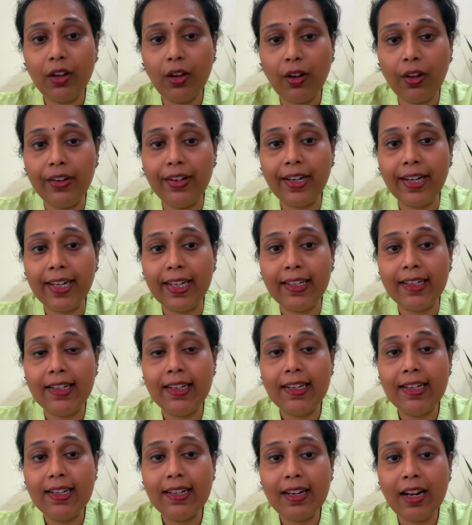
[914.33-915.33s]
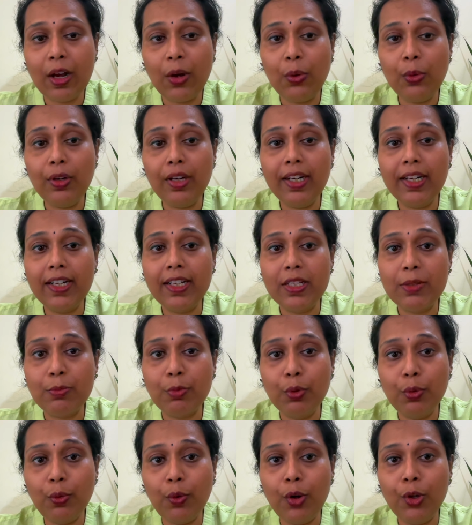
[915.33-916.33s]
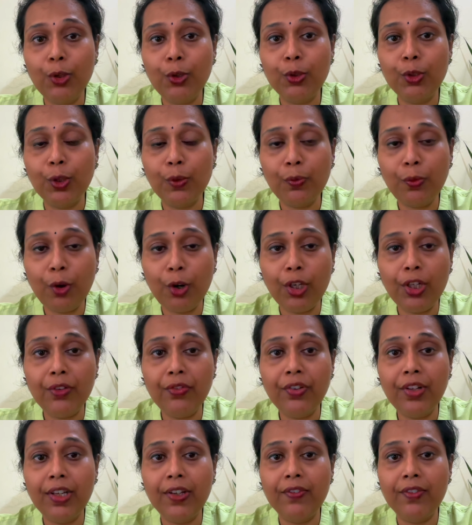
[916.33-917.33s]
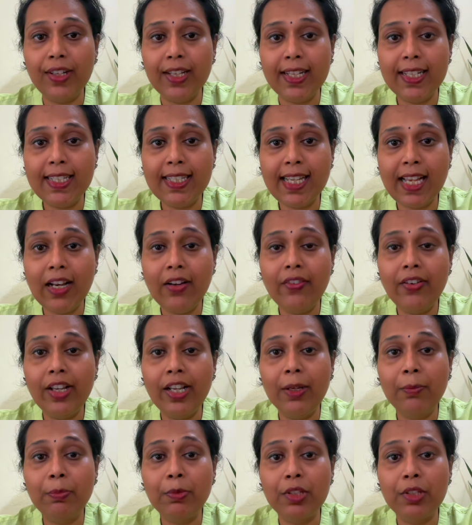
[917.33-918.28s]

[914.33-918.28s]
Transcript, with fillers: Alright, now let us move on to the 45 day self help